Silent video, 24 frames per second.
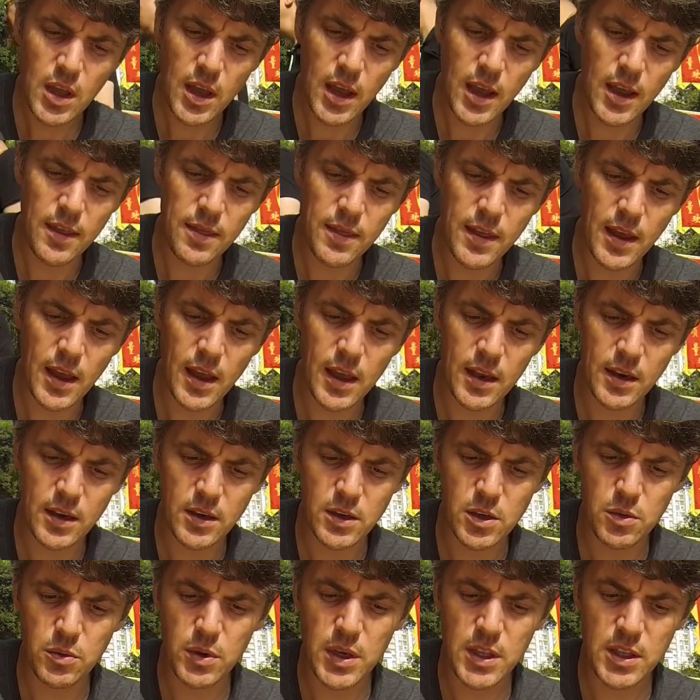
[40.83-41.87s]
And
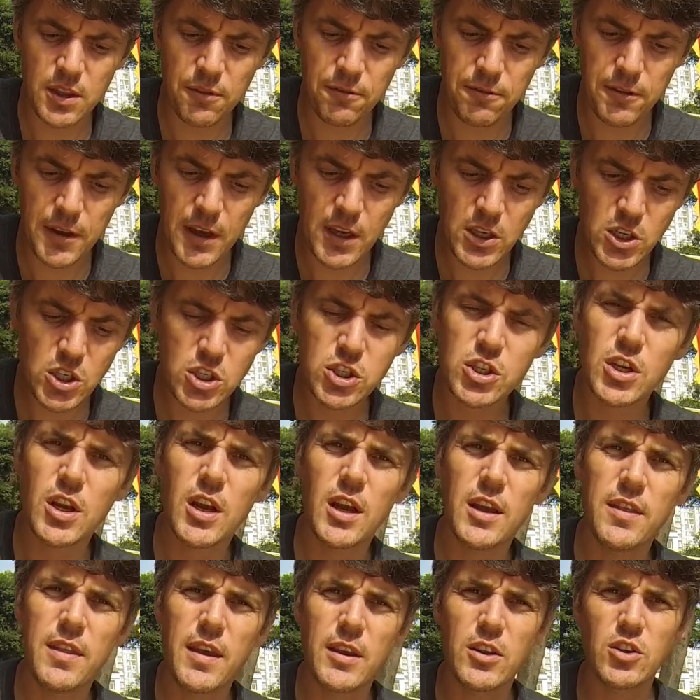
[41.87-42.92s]
then you eat the fish
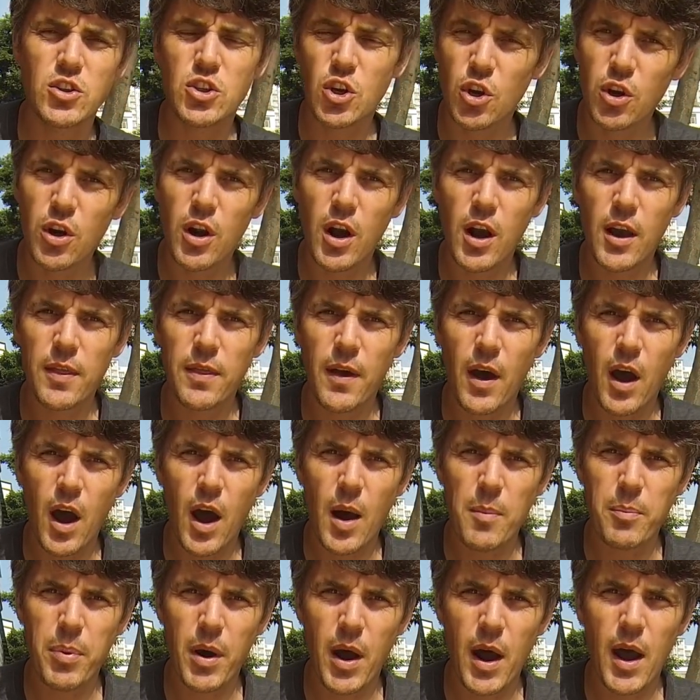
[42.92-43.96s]
and then you turn on the
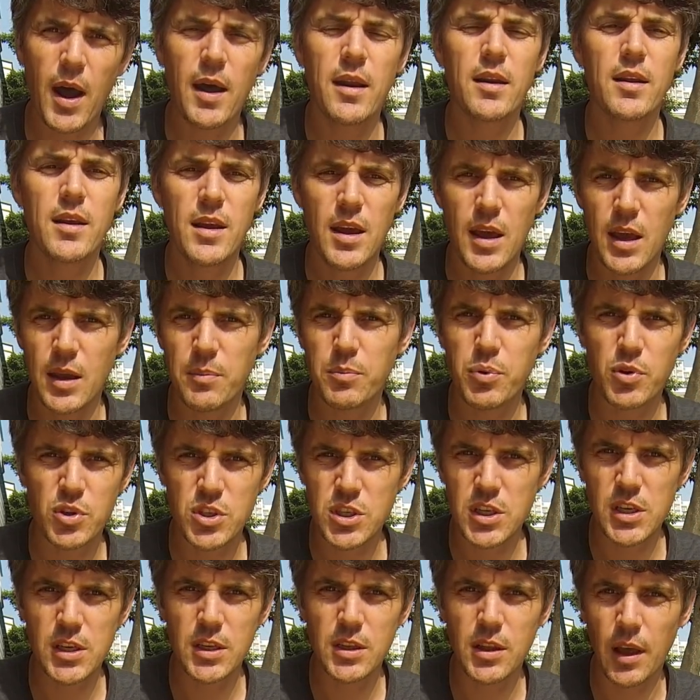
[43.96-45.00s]
hot pot and
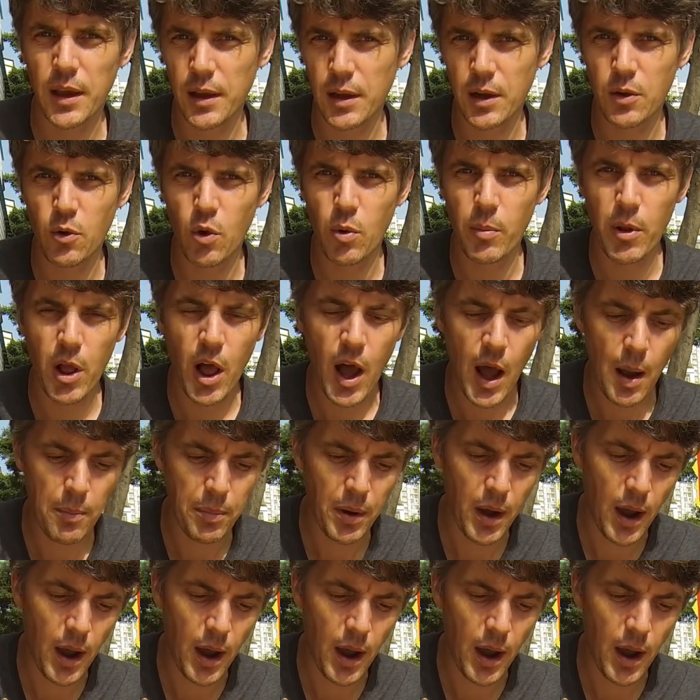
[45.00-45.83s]
proceed like a normal hot